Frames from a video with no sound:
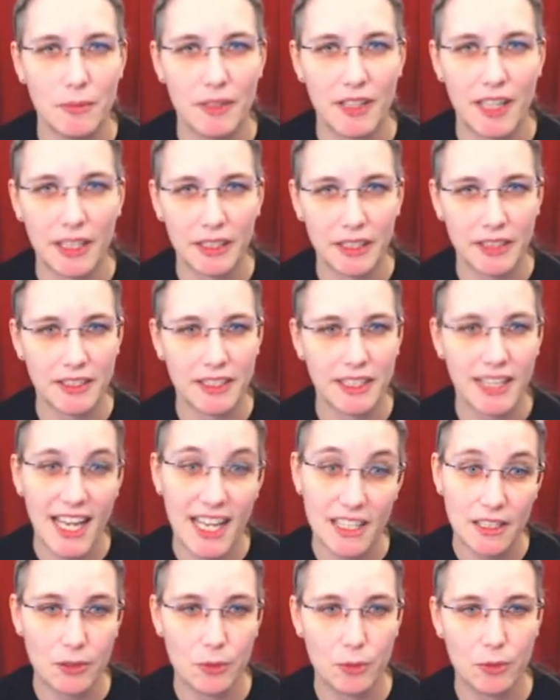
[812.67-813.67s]
targeting
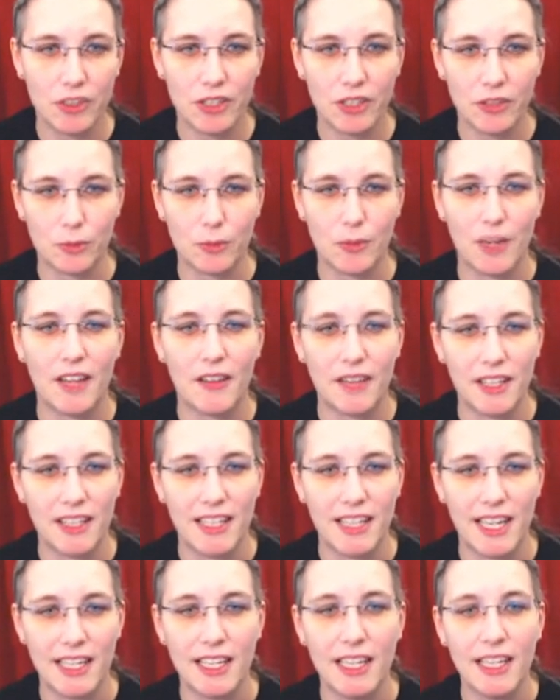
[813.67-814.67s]
end users rather
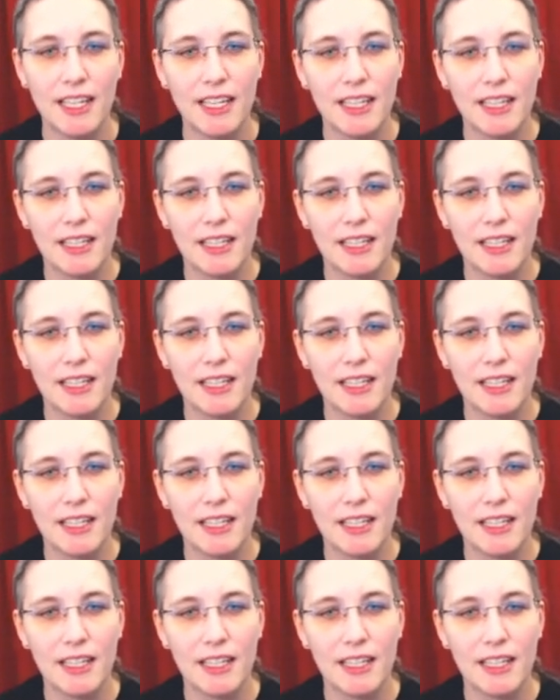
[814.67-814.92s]
than